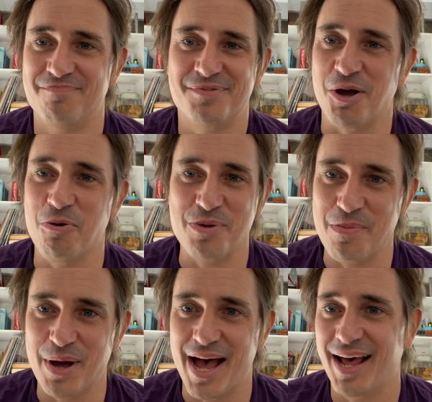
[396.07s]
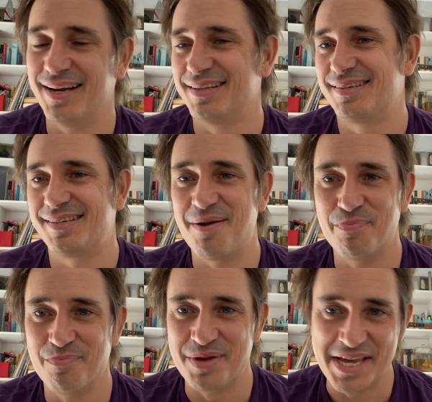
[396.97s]
told me about,
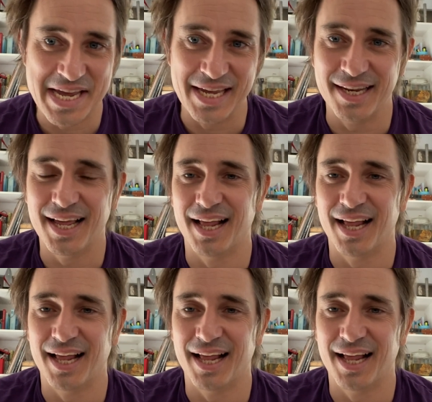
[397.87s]
sent me in